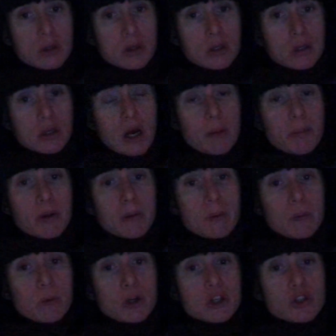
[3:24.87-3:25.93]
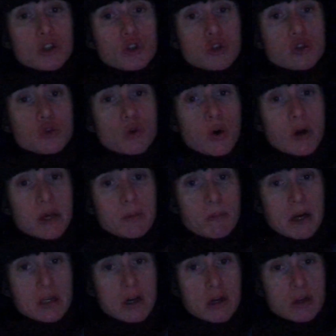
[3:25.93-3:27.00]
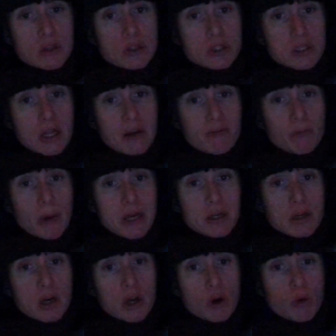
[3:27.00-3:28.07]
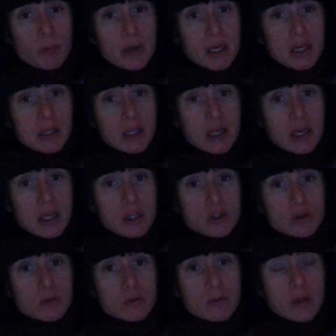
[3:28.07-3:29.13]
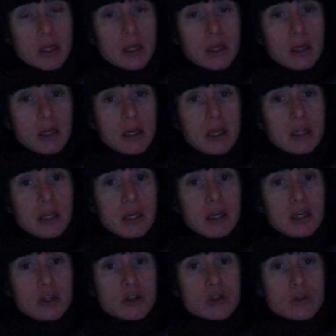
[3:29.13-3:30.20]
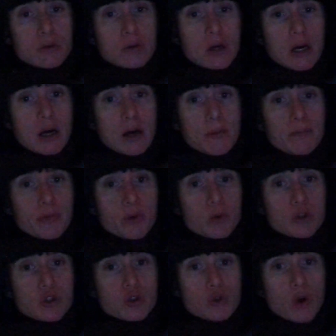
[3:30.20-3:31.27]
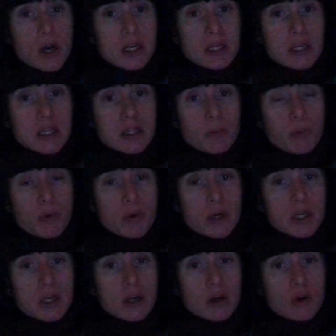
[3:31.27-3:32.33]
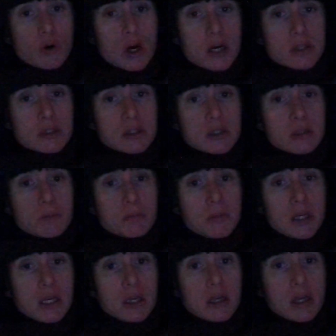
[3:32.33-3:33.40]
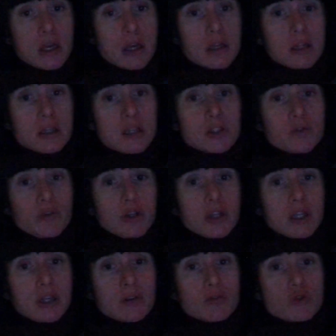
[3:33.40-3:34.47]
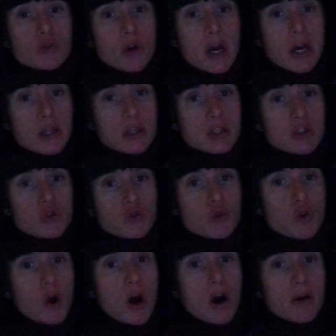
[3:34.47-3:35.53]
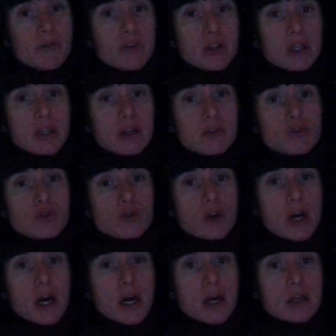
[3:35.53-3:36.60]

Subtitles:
I probably would have destroyed my daughter's life by not obeying the angel. And the angel was trying to get the point across to me that this feeling of dread, this strong feeling of dread,